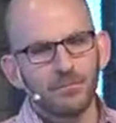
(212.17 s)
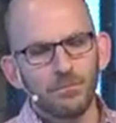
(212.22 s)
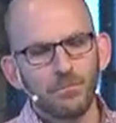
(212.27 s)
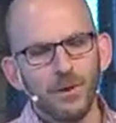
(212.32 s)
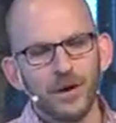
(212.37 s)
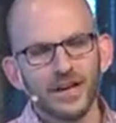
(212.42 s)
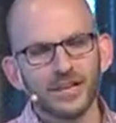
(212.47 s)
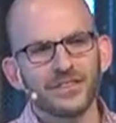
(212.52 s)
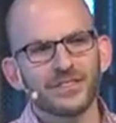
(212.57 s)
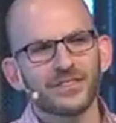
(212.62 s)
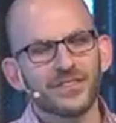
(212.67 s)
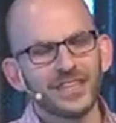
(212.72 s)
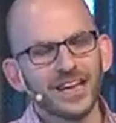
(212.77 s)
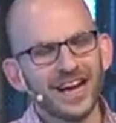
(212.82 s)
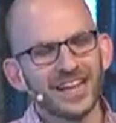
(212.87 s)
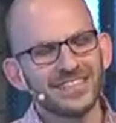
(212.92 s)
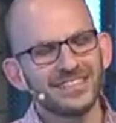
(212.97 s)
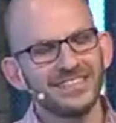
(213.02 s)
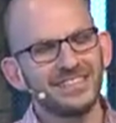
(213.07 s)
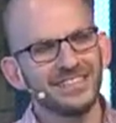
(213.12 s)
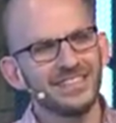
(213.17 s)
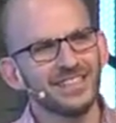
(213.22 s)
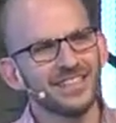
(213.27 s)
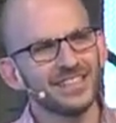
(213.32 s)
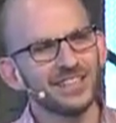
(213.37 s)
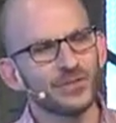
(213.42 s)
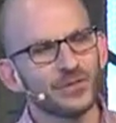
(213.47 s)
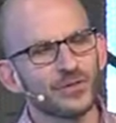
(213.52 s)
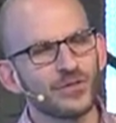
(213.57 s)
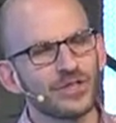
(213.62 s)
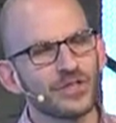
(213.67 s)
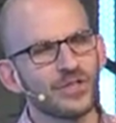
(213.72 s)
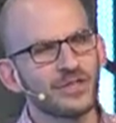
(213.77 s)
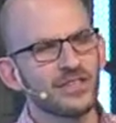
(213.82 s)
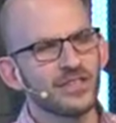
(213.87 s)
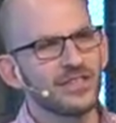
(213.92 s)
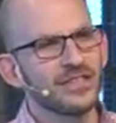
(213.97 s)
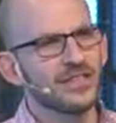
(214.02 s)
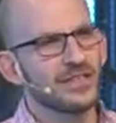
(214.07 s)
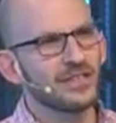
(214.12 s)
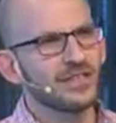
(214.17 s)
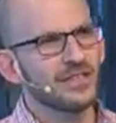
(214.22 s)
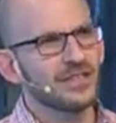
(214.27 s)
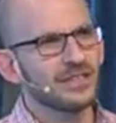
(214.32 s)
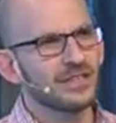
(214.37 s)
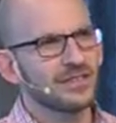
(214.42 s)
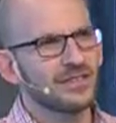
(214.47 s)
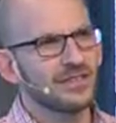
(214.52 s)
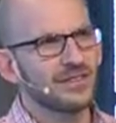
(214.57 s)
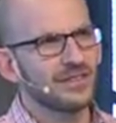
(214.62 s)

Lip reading: But the idea here, the